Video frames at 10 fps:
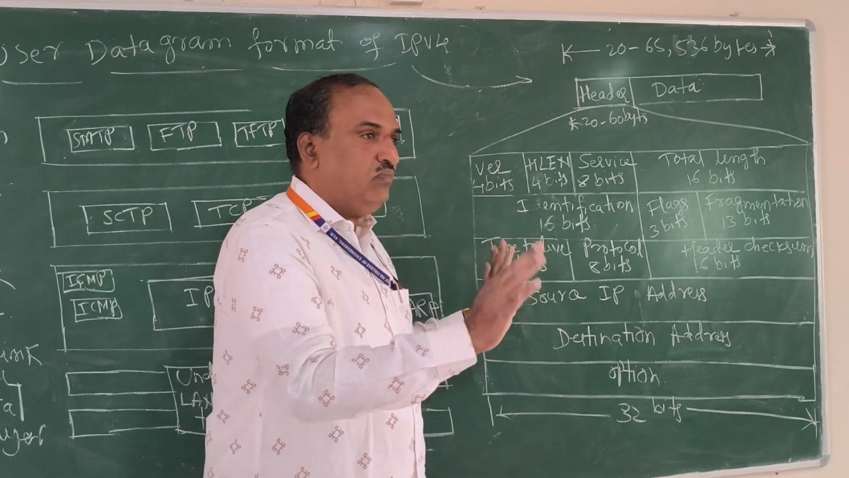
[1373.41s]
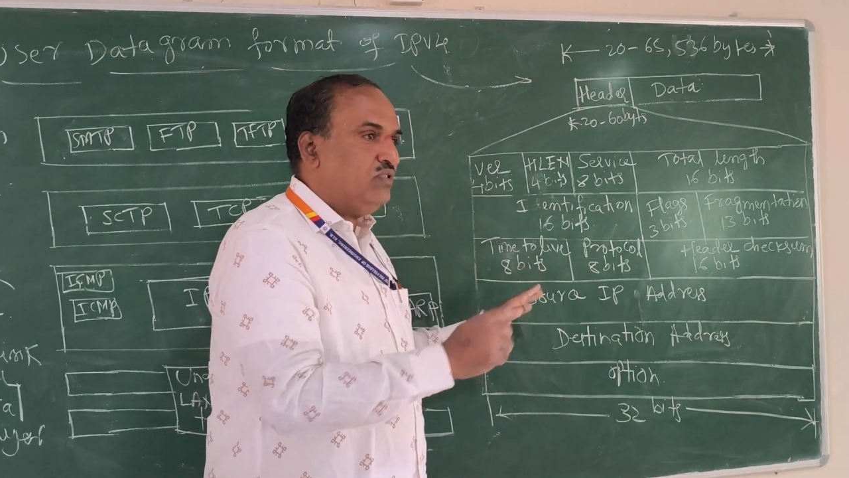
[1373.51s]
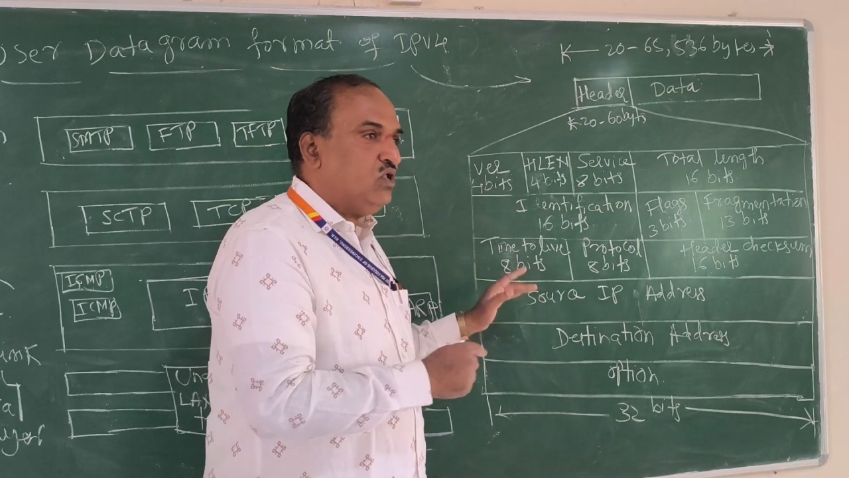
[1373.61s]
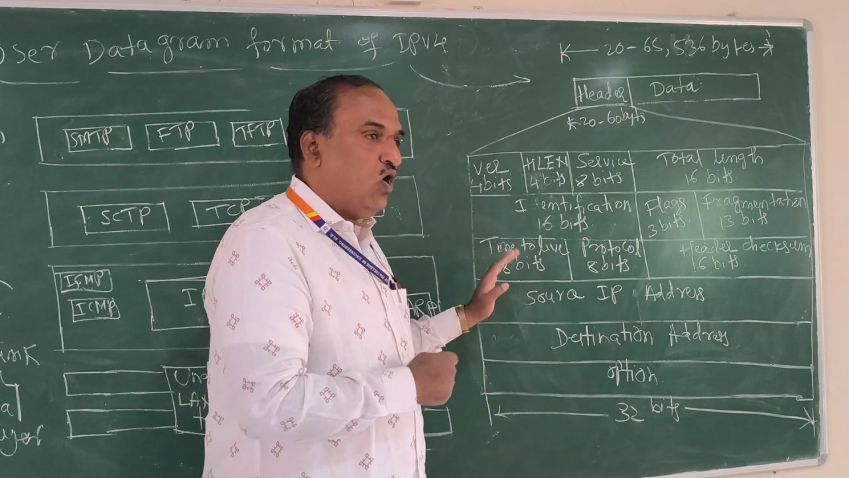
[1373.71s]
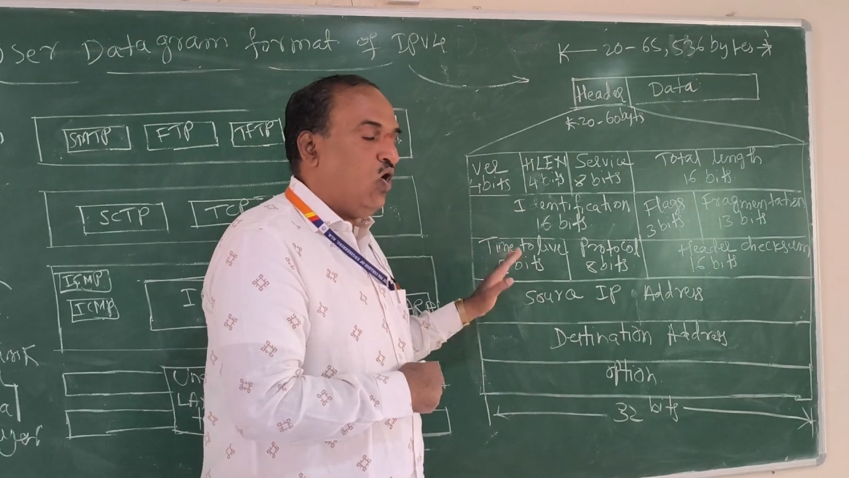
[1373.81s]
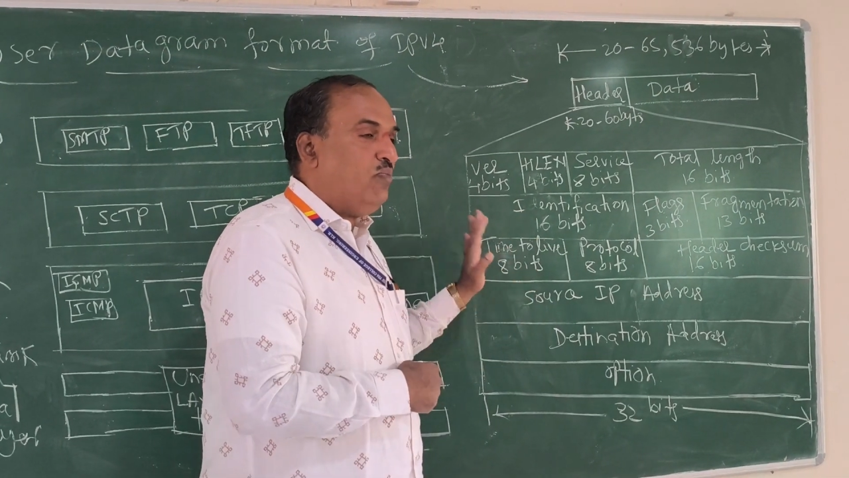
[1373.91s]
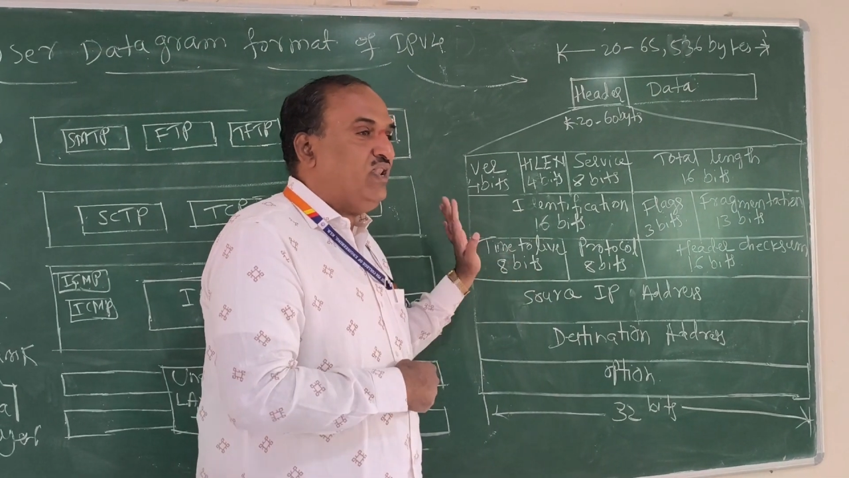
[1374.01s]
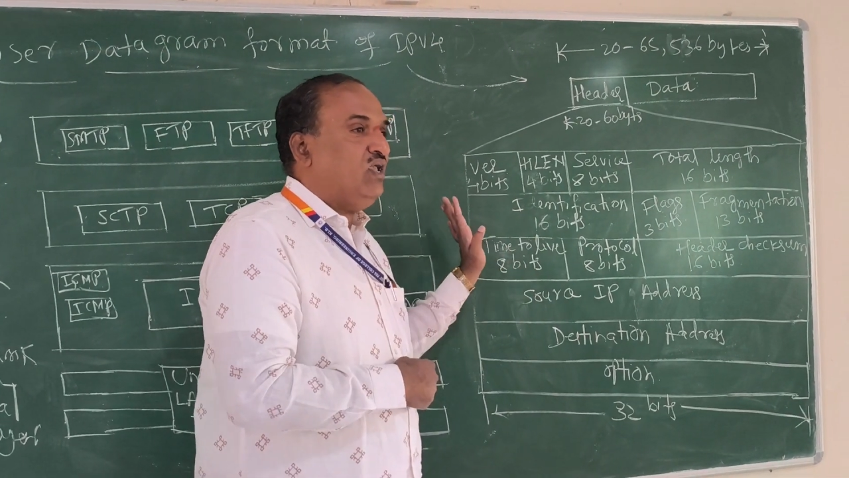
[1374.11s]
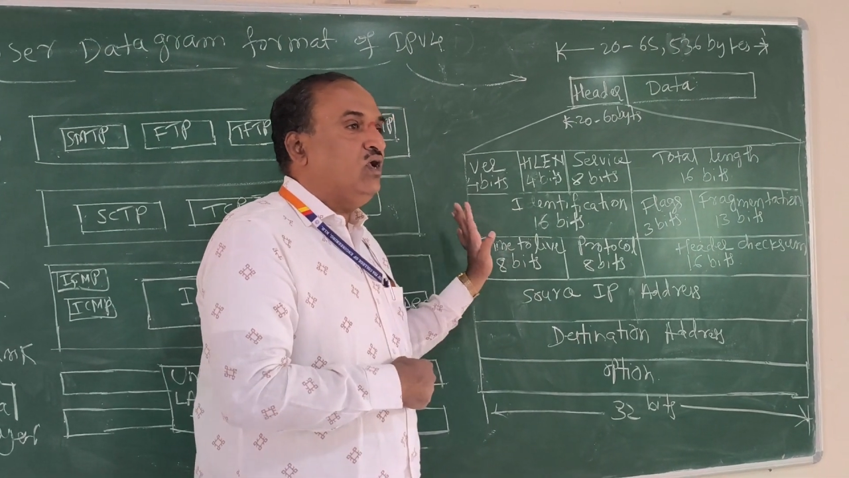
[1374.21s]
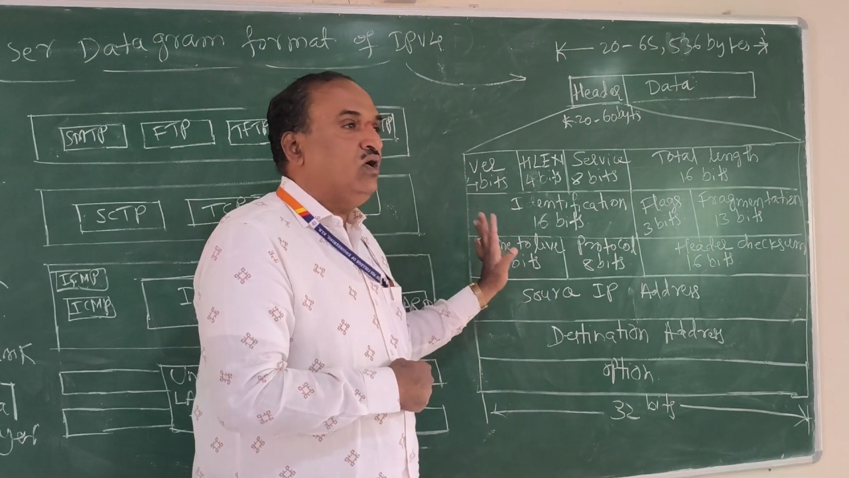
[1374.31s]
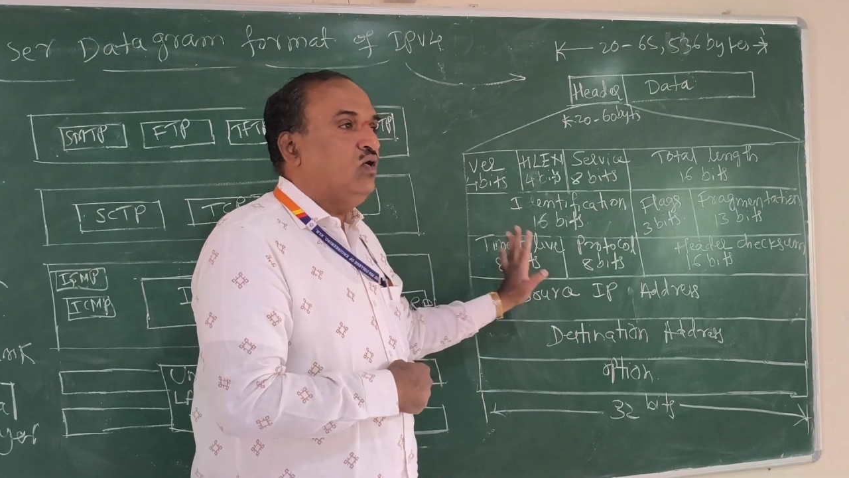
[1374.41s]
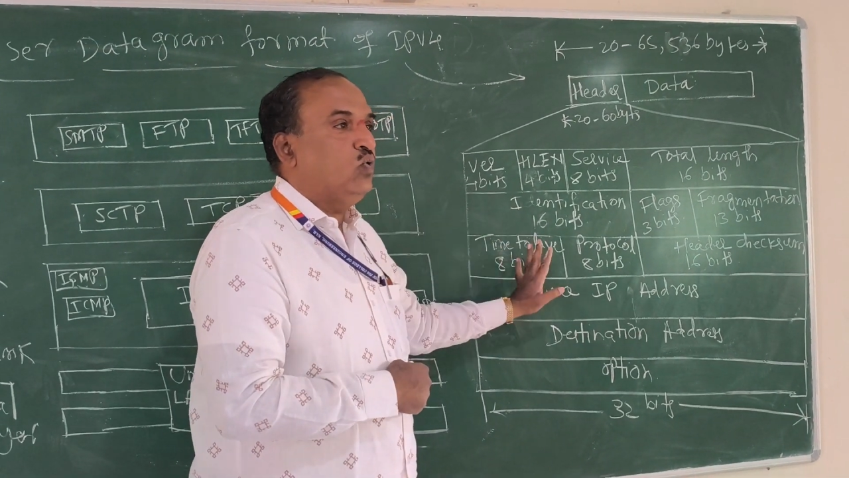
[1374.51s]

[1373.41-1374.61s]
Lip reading: Means how many